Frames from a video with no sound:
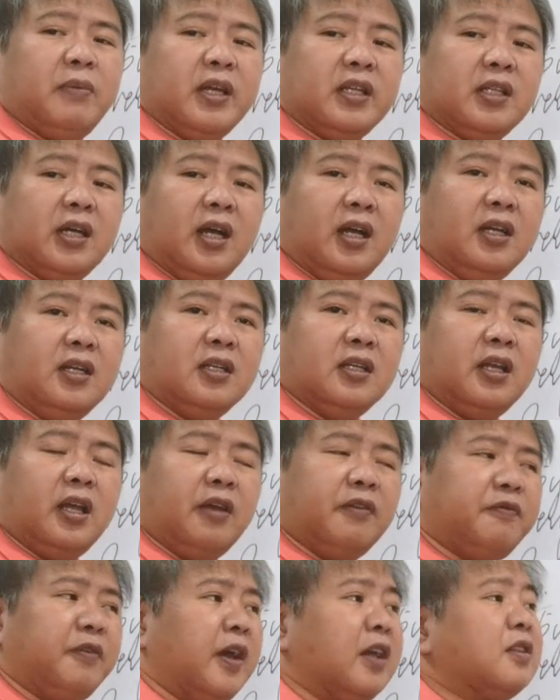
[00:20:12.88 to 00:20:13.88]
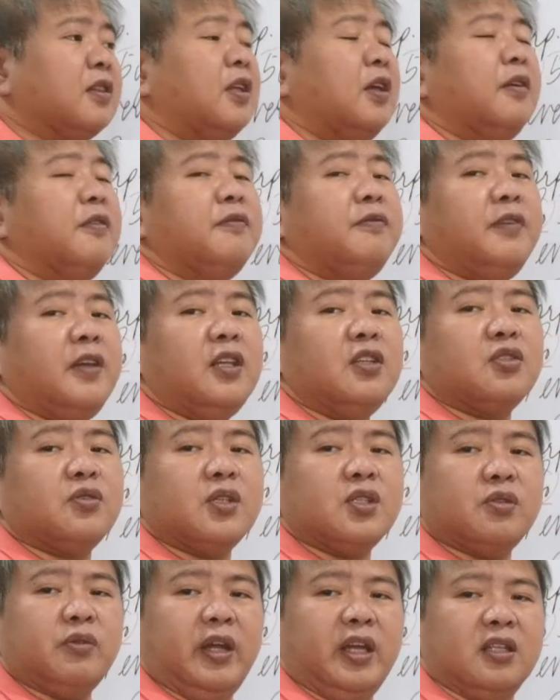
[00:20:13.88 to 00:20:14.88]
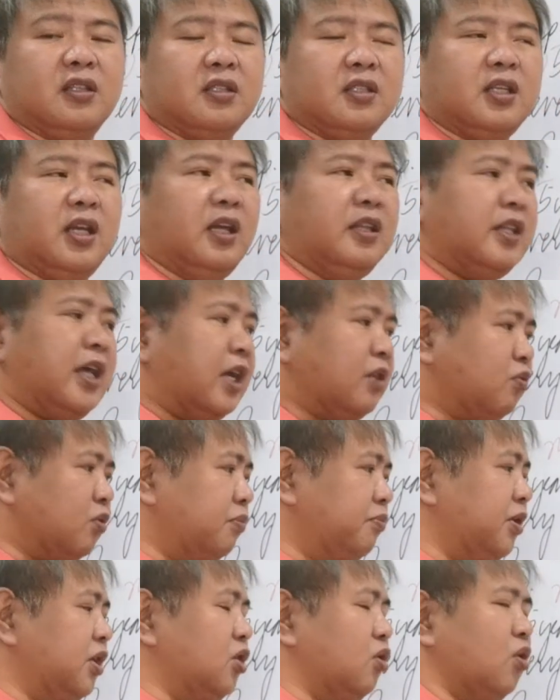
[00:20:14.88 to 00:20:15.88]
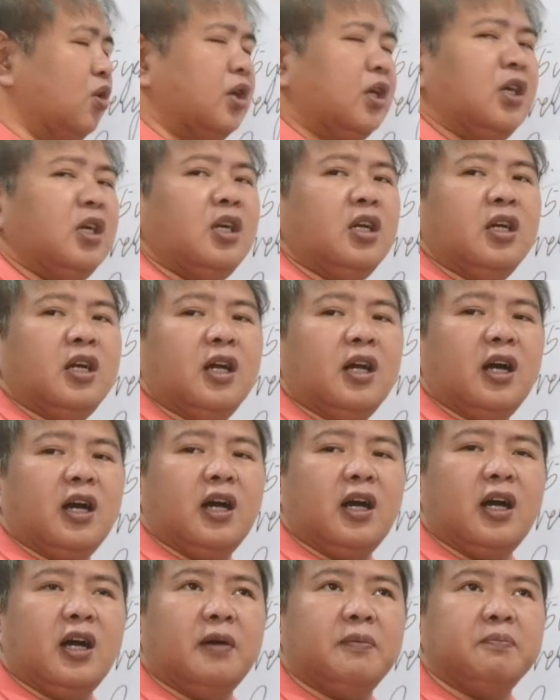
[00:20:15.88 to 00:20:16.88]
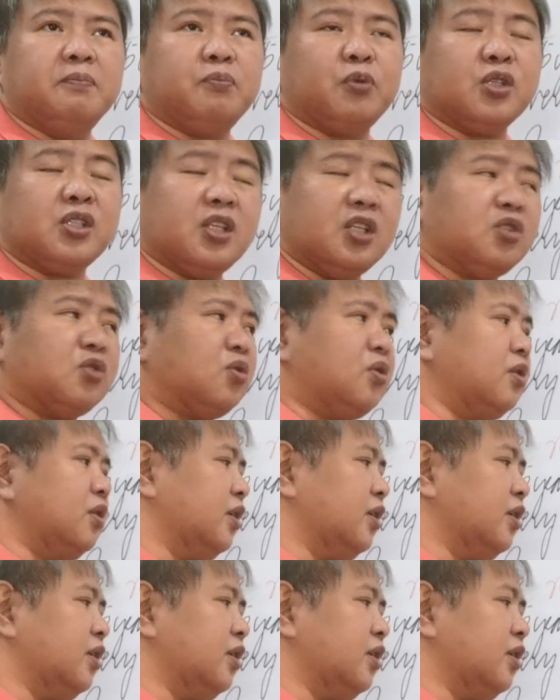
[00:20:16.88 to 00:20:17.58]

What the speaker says: the effective interest rate. Okay, that would be your procedure.